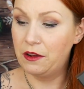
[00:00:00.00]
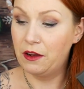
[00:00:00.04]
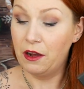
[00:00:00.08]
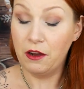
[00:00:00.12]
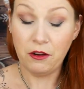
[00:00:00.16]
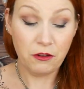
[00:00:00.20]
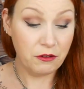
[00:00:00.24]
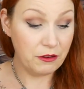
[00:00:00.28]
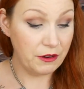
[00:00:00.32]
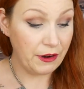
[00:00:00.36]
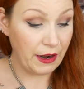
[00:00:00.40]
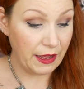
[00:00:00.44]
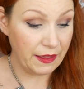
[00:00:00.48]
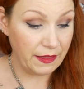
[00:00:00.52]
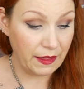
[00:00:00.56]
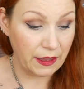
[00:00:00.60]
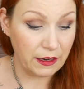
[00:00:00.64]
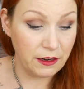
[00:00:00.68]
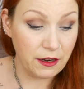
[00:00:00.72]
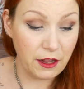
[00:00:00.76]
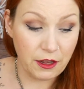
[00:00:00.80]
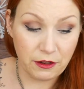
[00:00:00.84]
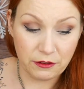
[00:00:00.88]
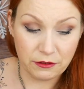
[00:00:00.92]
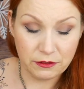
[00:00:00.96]
Oh, all right
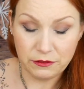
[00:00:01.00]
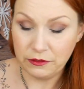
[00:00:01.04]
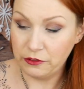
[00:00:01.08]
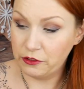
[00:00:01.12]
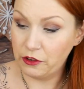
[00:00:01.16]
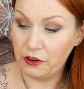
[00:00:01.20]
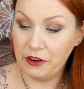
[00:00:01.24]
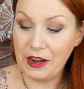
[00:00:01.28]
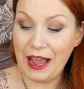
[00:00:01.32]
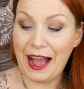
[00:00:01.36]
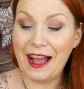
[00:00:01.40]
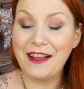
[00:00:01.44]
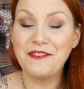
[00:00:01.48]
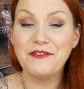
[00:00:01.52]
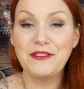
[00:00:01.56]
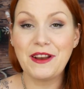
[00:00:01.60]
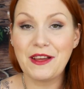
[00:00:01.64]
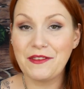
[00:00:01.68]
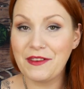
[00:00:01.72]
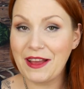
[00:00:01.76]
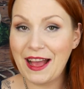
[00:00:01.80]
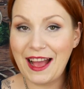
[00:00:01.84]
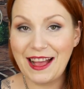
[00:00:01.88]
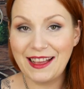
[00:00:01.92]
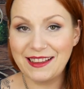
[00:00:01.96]
then. No, sorry. I've
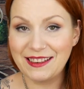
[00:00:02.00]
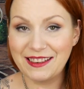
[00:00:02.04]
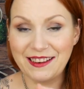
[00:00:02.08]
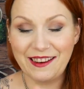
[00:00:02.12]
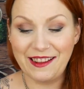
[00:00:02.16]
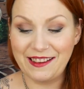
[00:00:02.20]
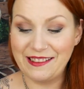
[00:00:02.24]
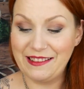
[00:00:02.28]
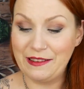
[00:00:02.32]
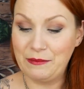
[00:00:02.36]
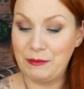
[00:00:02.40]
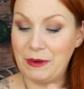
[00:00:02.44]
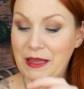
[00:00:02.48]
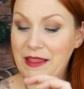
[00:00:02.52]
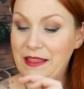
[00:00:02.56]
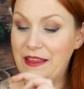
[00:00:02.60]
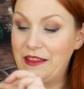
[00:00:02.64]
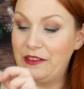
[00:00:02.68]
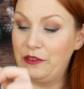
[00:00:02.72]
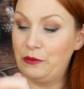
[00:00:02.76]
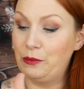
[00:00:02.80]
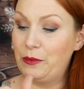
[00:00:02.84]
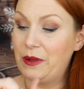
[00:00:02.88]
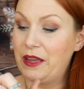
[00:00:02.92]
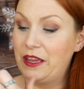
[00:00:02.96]
never had an item like
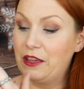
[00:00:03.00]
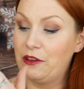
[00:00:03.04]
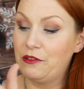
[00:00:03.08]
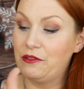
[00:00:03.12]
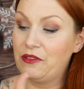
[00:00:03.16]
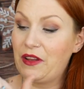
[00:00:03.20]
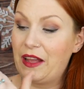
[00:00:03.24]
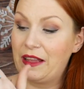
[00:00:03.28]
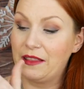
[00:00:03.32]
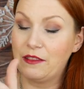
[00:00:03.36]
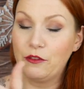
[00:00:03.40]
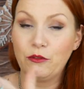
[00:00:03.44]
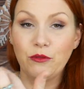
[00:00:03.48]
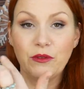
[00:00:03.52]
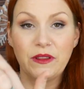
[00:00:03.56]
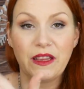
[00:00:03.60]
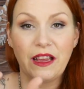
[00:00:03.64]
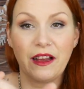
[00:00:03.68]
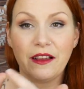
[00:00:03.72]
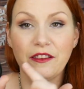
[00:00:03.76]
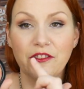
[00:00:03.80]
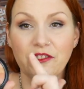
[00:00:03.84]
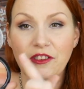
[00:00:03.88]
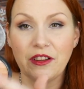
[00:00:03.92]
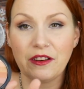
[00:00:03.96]
this where you've had all the
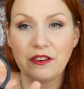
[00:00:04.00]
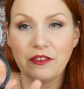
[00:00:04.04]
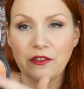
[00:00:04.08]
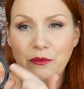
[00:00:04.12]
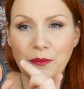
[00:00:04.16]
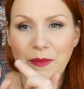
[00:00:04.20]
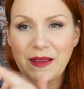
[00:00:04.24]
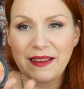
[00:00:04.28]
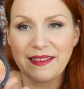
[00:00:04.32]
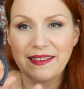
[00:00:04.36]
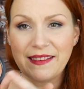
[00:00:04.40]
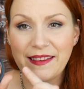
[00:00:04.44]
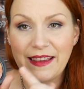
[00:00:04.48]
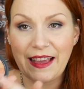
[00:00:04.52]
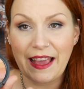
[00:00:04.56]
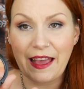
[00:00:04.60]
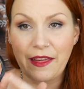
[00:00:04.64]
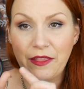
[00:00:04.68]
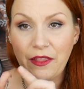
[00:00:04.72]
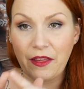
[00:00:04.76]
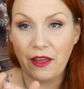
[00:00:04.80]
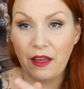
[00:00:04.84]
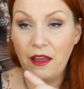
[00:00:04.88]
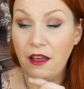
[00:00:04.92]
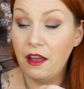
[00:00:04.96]
eyeshadows mixed
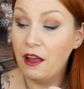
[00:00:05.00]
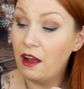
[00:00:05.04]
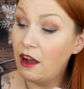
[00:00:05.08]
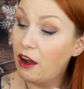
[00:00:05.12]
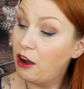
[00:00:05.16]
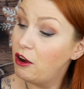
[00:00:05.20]
together.